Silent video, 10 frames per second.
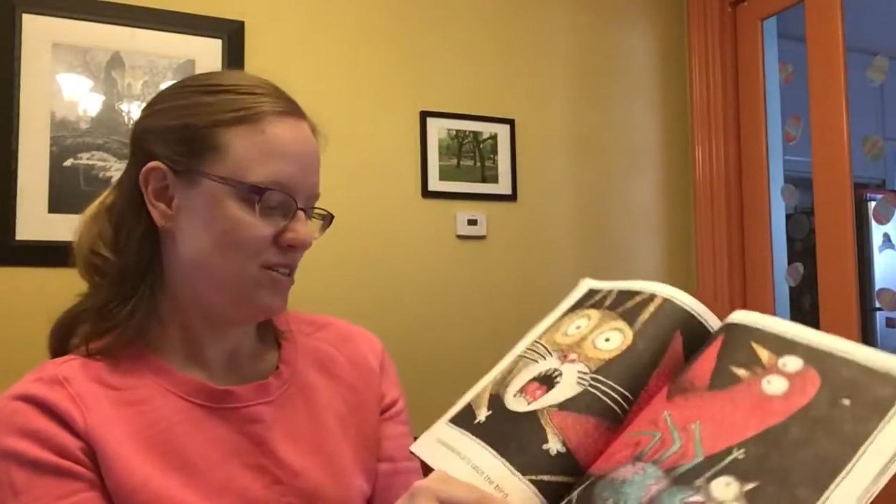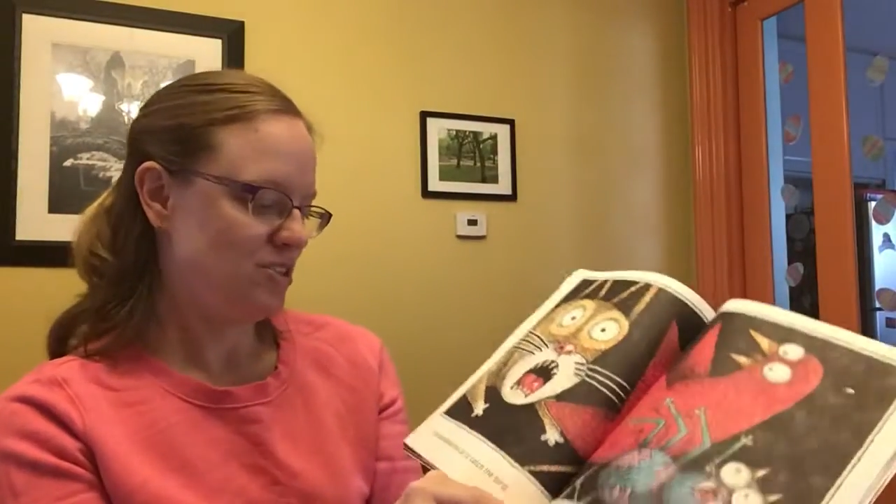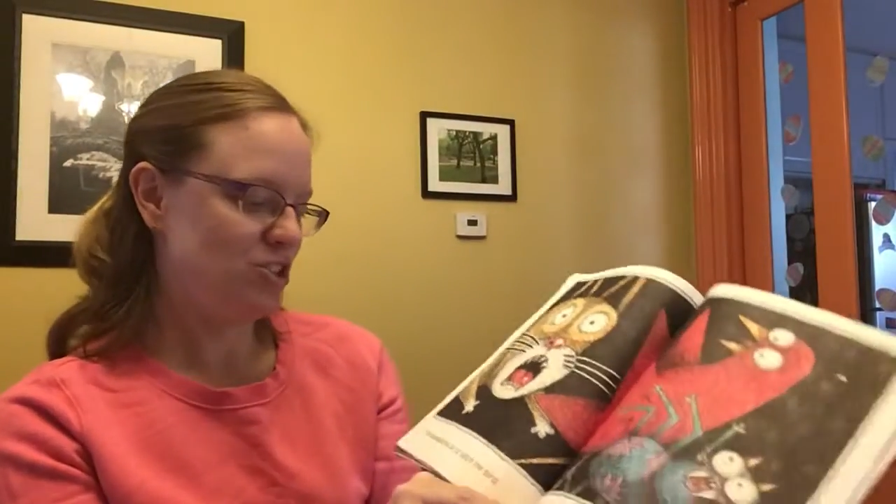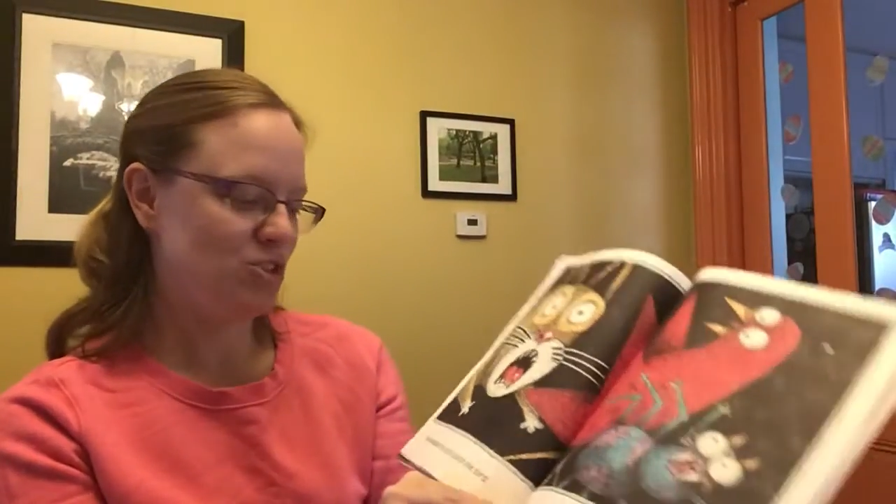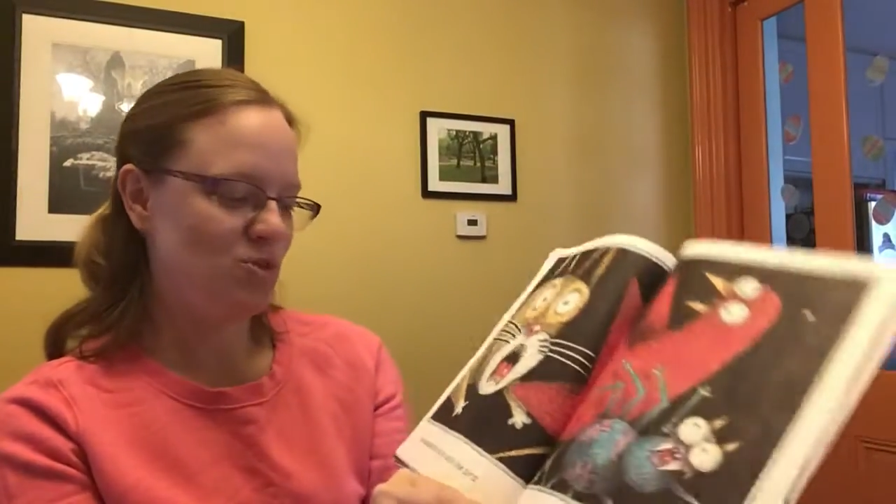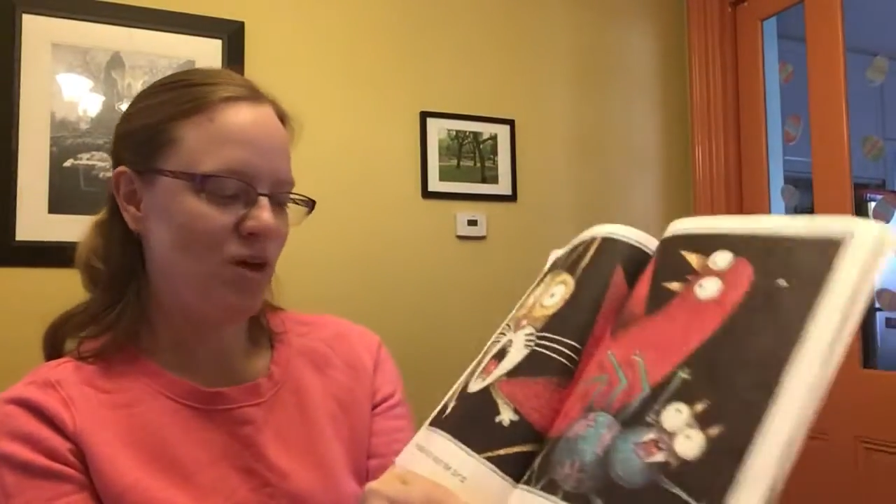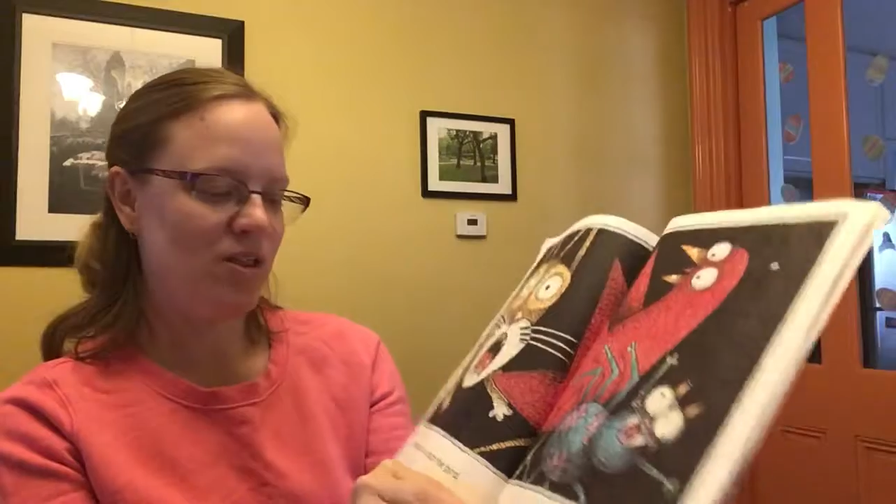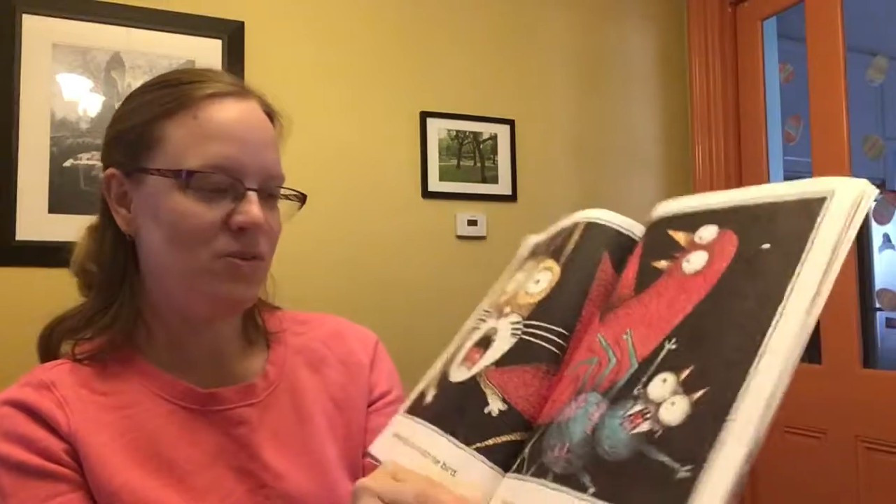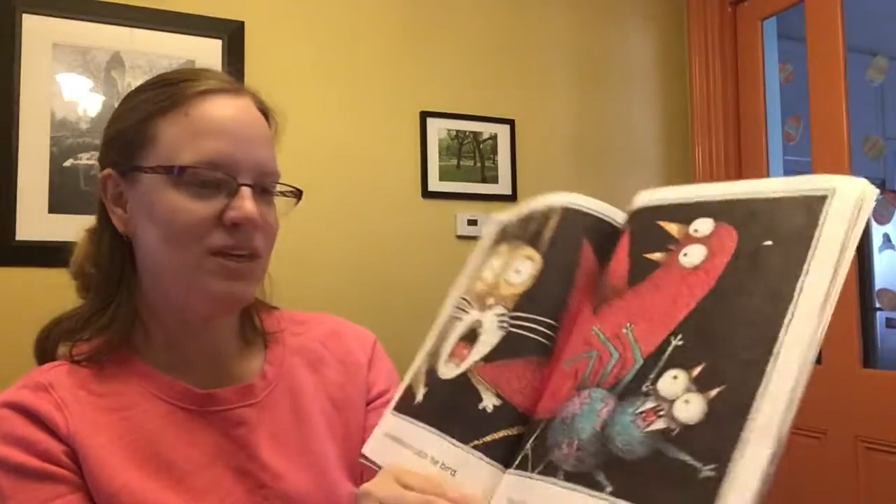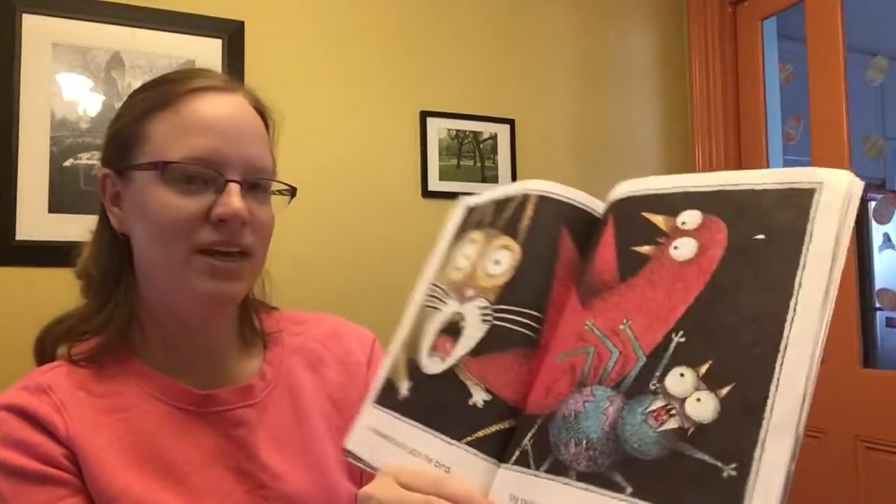She
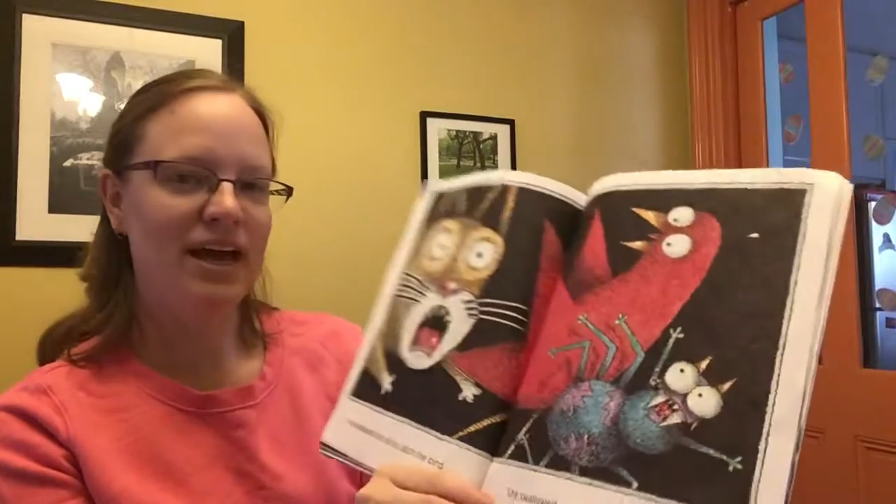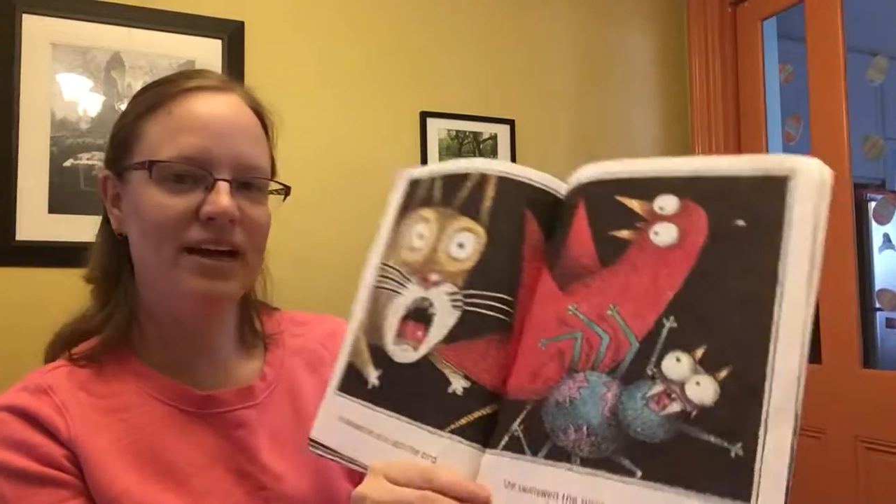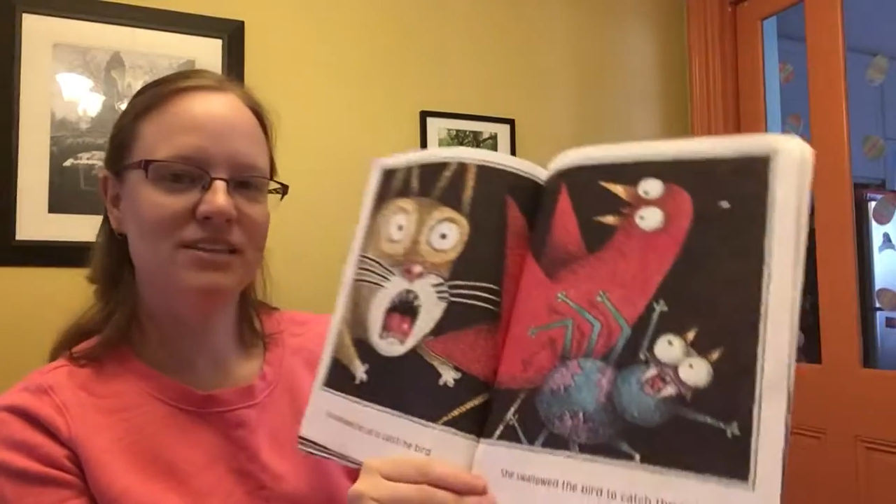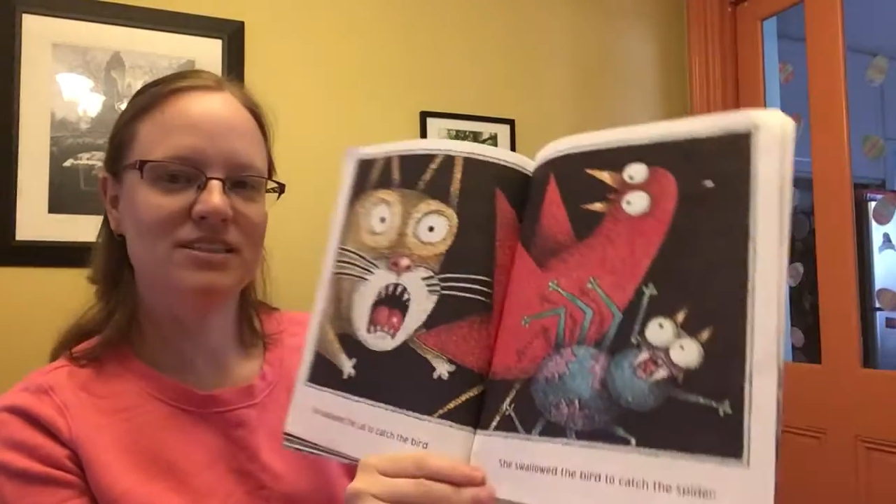swallowed the cat